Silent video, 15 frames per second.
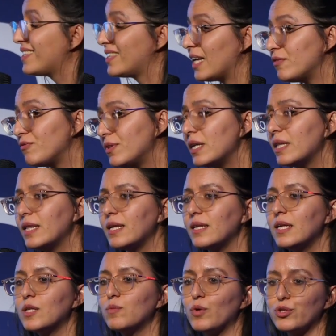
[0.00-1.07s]
definitely
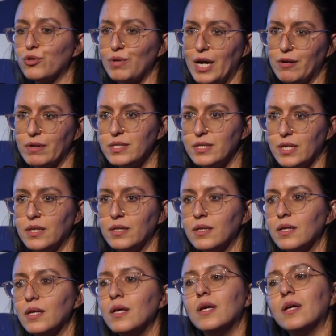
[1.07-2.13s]
need modularity.
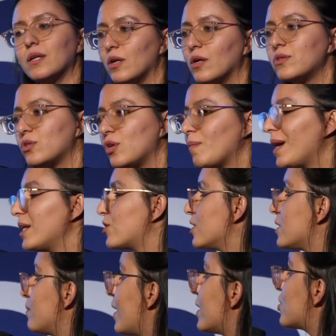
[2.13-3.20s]
Not as much
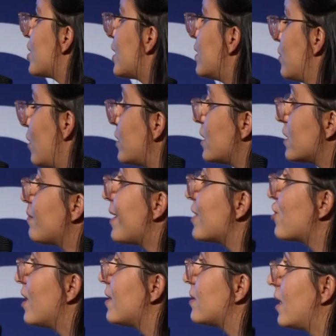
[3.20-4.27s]

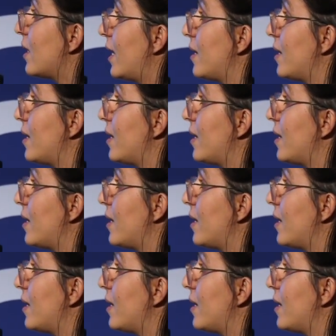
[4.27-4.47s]
as a